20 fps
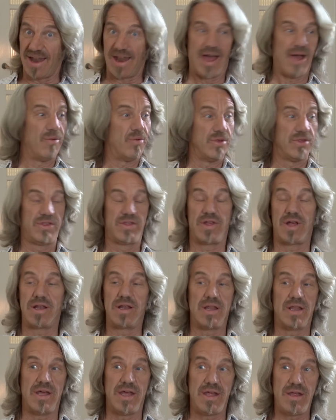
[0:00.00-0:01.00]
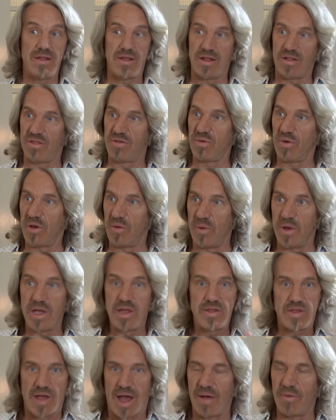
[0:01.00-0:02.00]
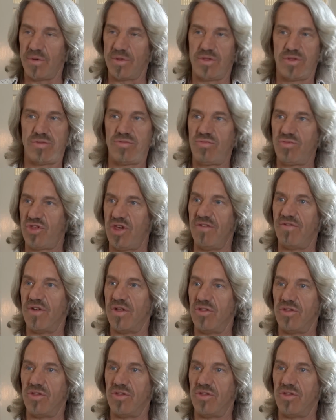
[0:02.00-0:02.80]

And I was suddenly, in three weeks, I was chief